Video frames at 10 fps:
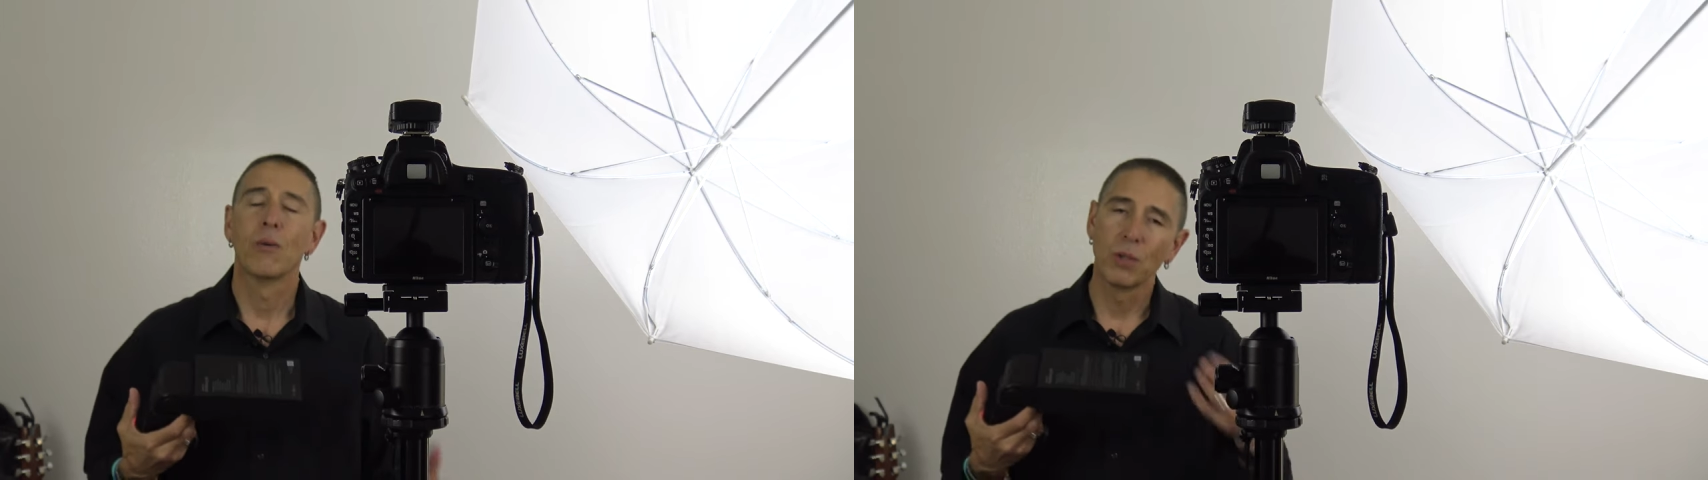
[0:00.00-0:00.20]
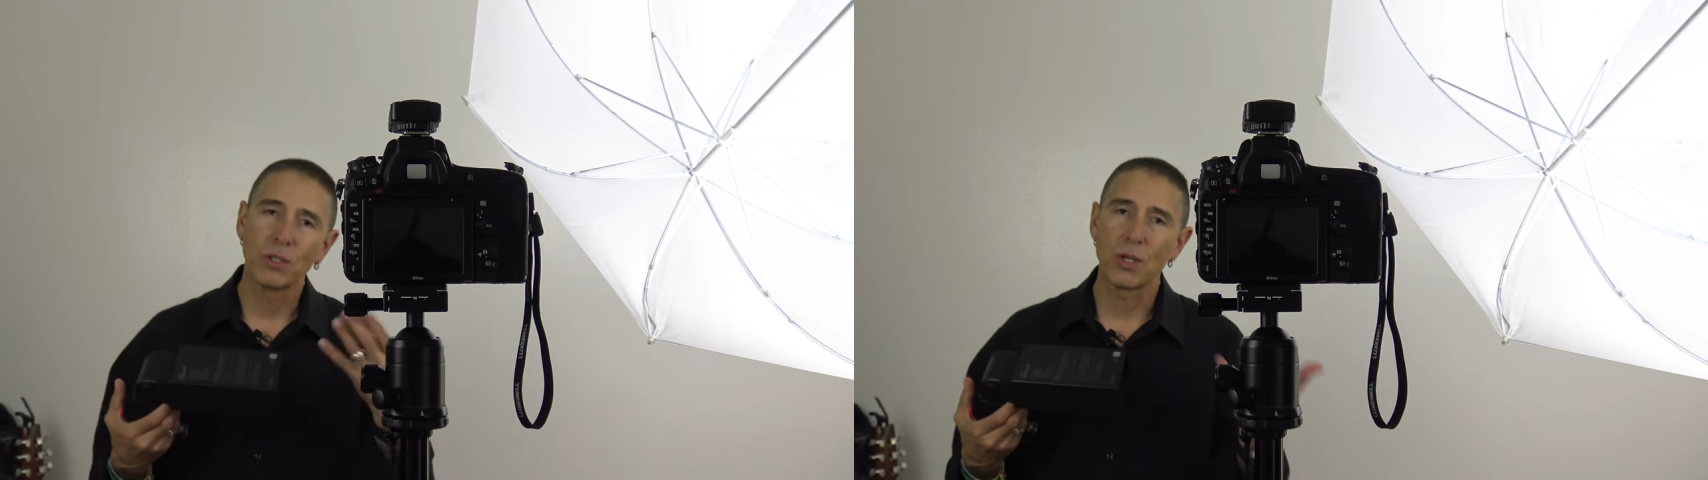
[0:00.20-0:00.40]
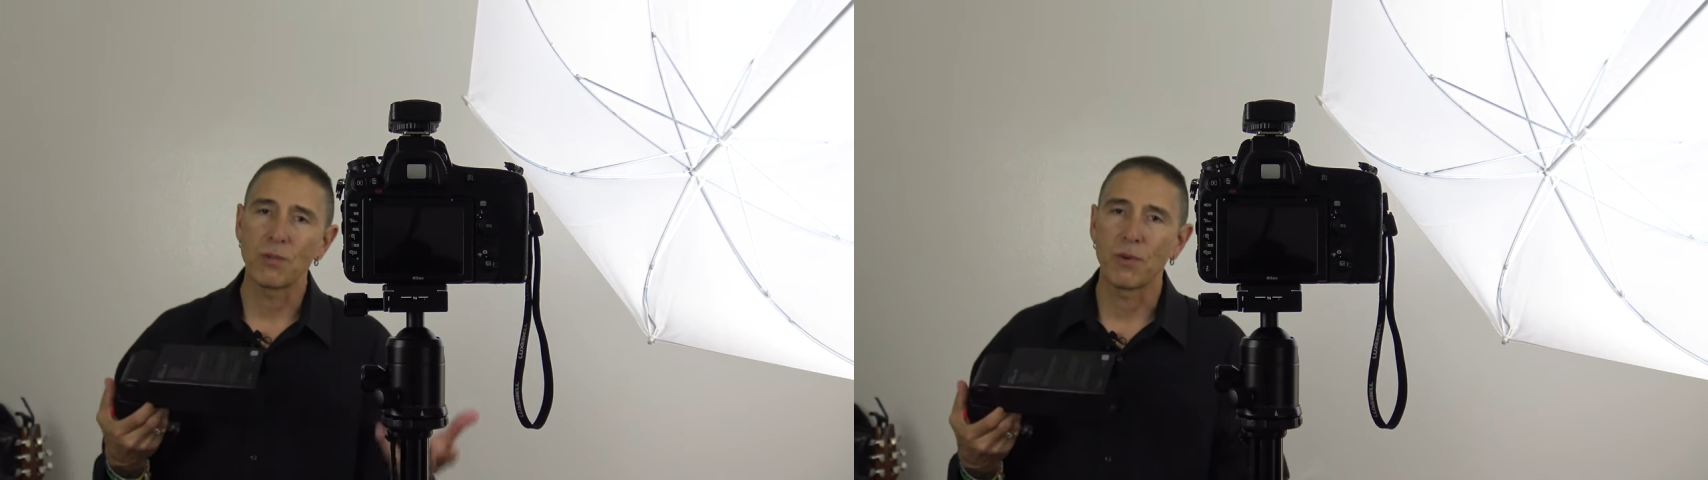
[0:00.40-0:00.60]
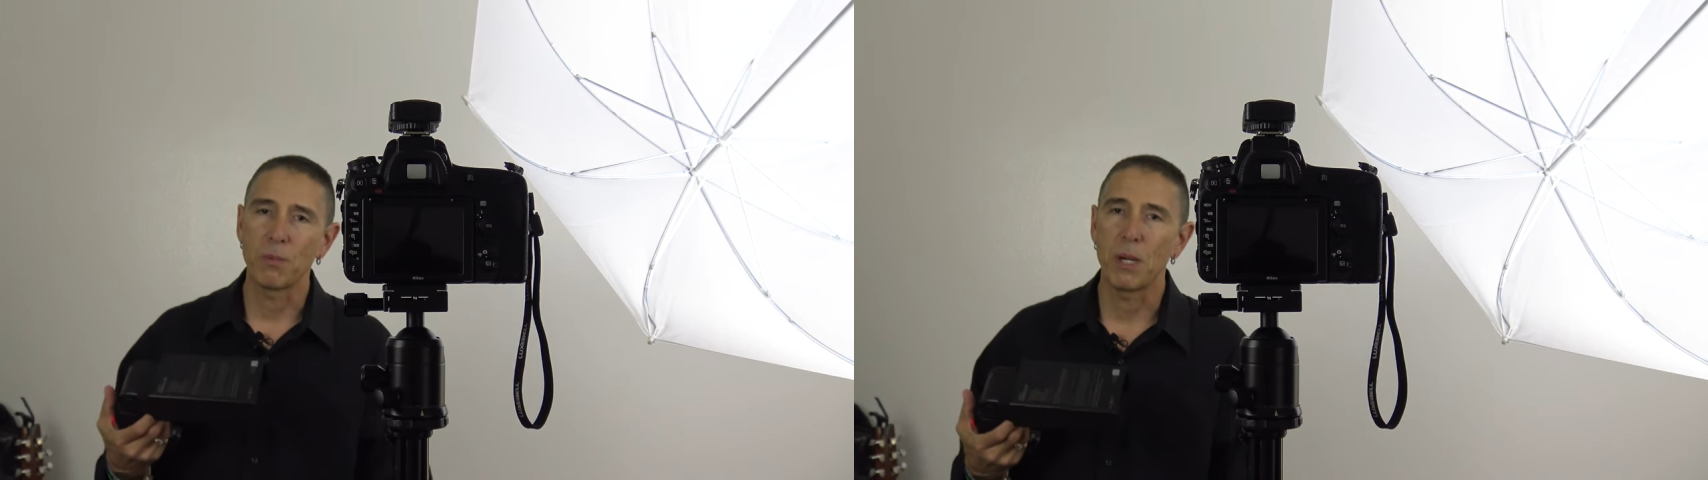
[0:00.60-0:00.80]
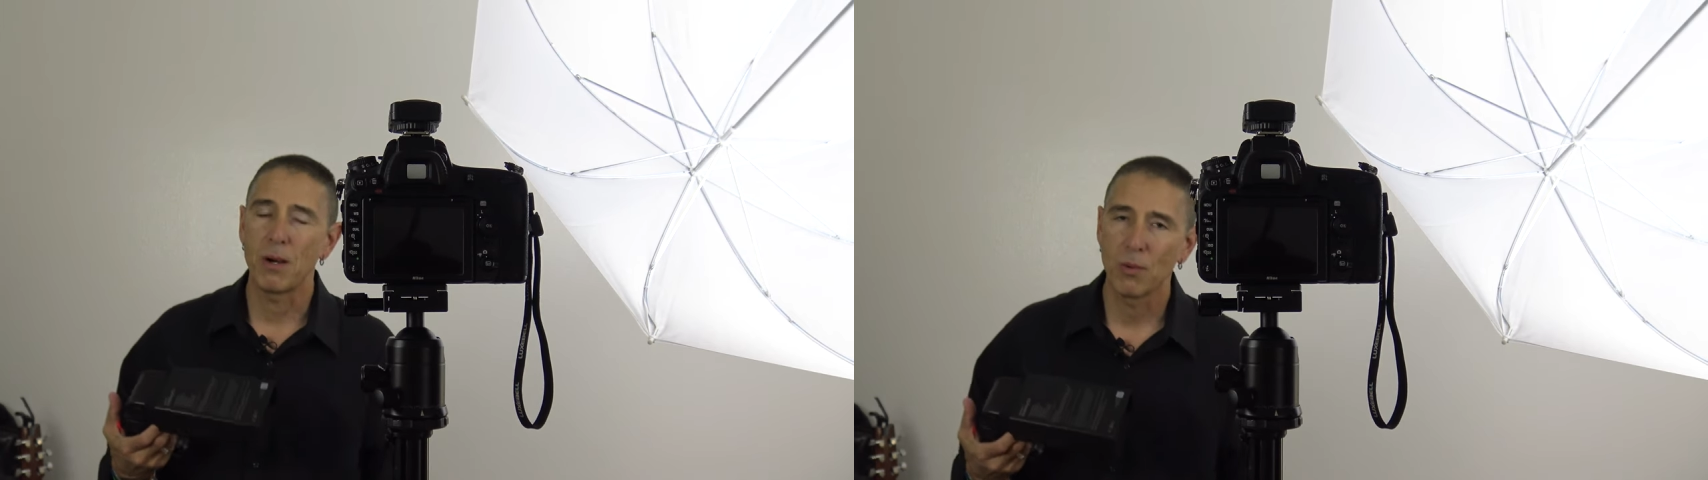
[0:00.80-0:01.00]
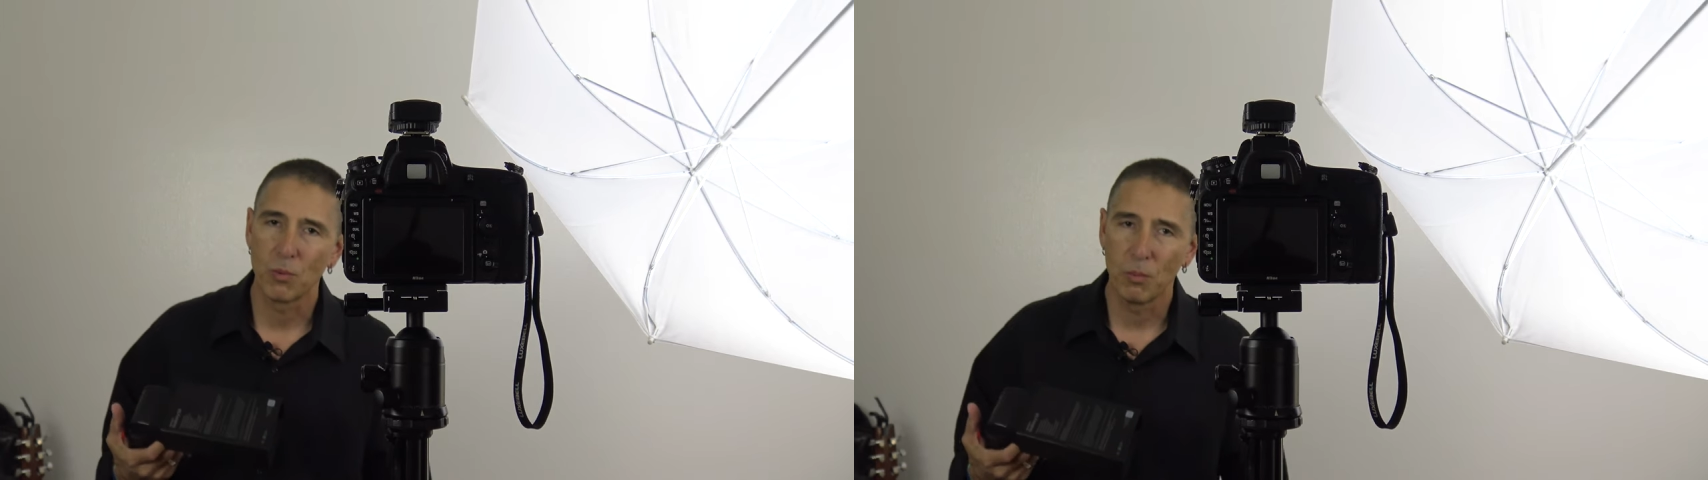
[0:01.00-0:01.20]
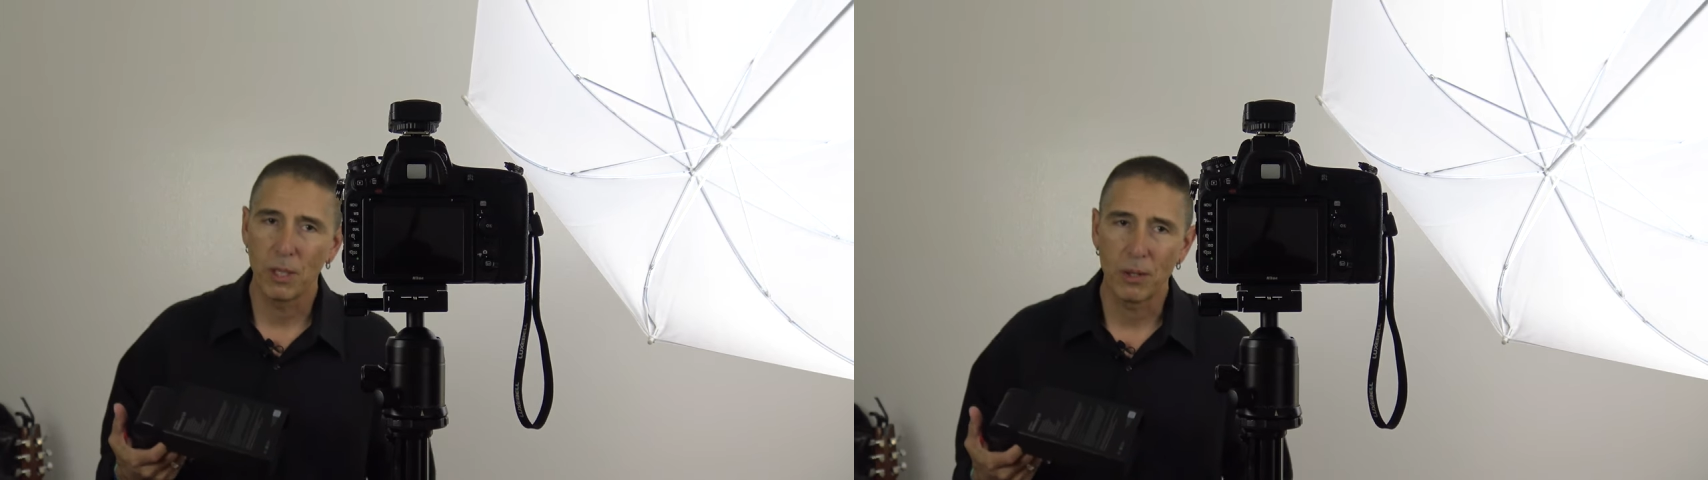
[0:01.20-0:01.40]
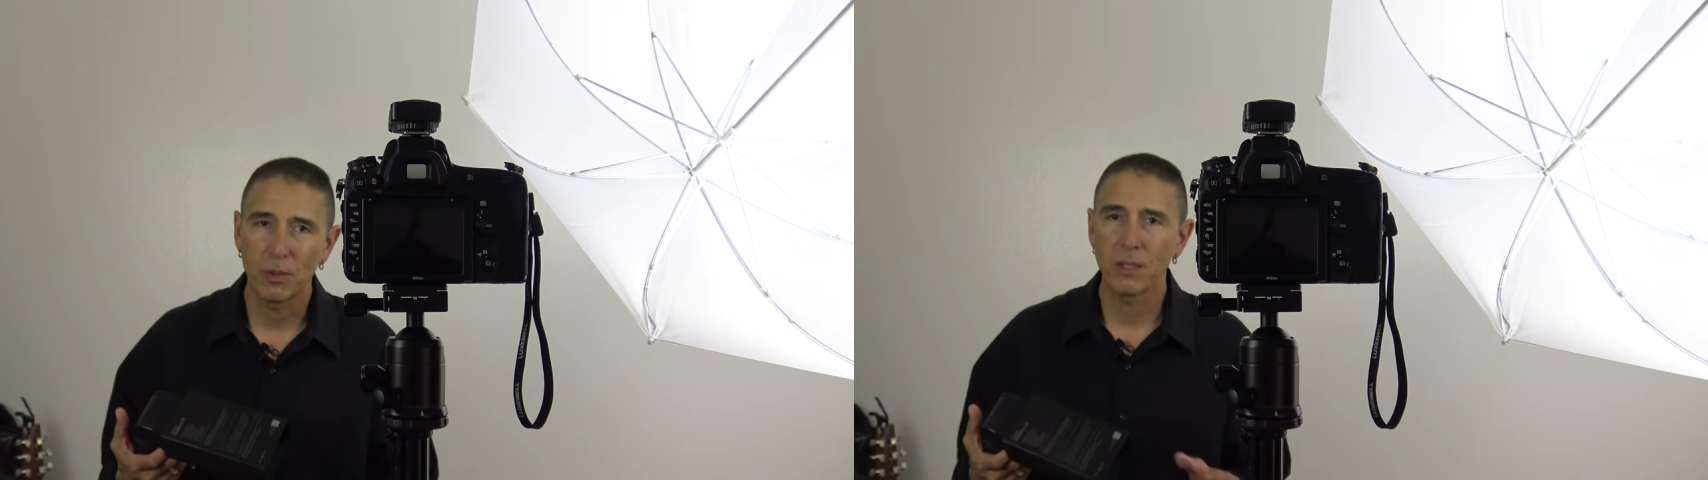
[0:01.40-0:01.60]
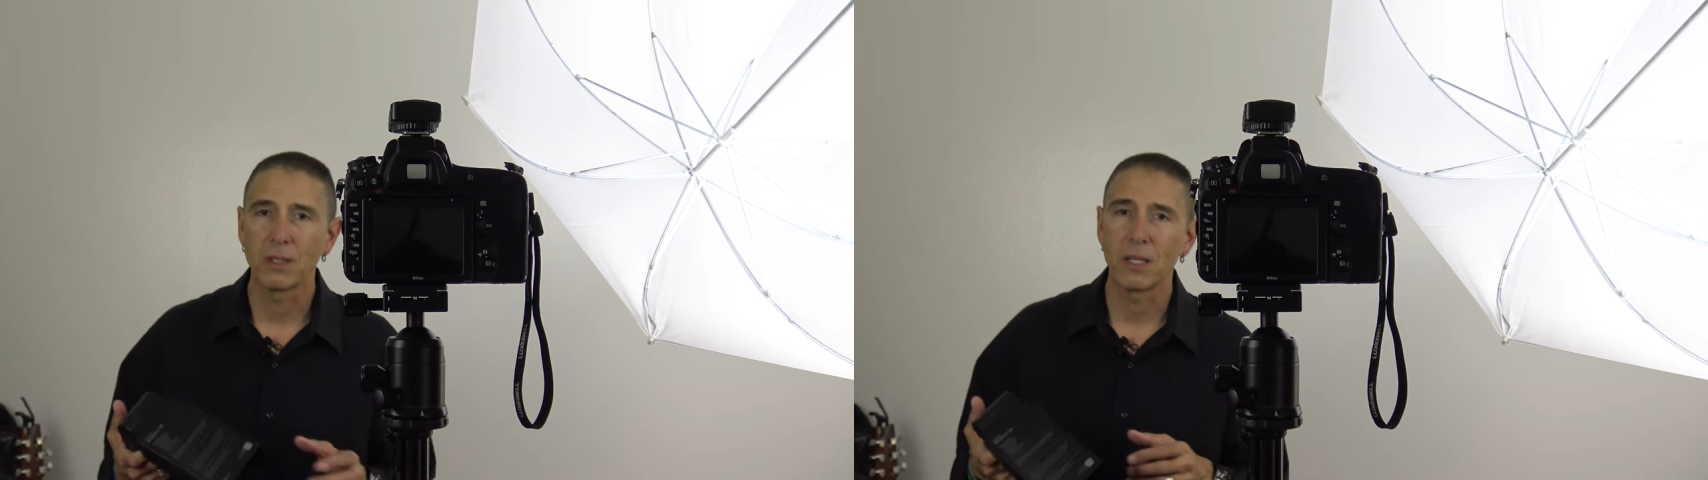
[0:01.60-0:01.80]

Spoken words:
We'll adjust for the power and we'll play with it